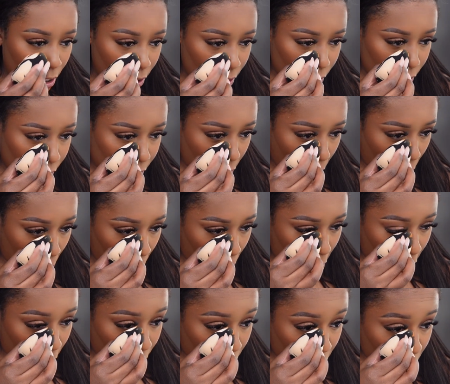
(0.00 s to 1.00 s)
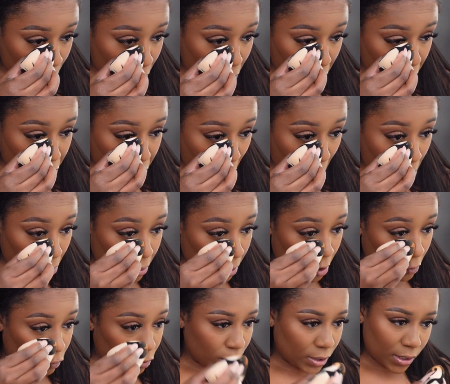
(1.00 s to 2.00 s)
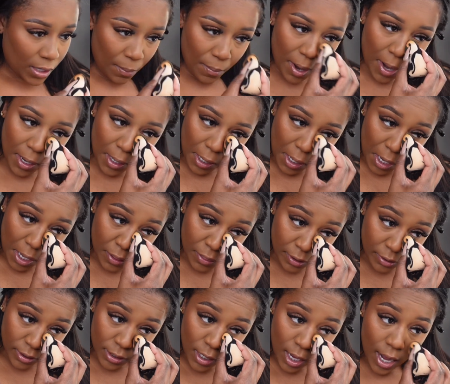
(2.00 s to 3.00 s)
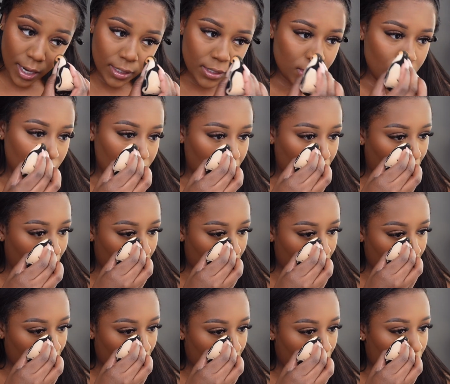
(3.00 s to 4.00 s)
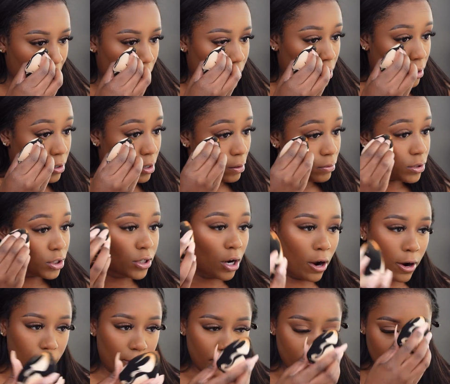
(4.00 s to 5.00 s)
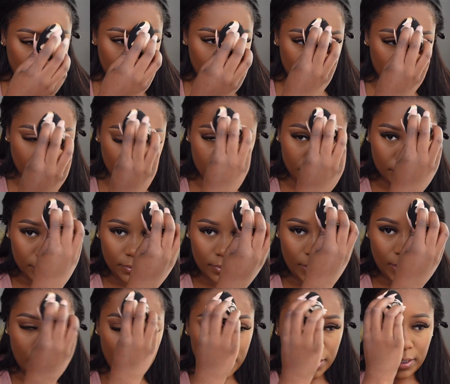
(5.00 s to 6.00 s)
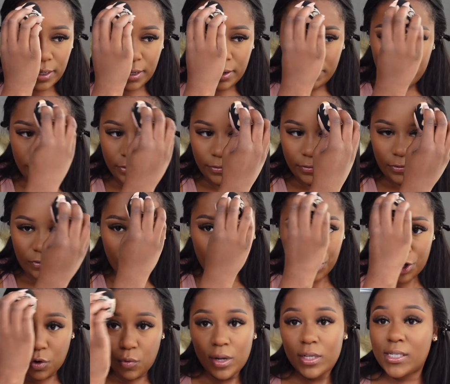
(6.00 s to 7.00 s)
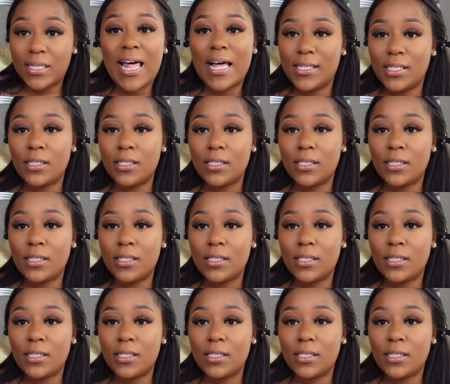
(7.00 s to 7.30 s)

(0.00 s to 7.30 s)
So if you don't live with somebody and they're toxic, don't start and leave. For you, it's that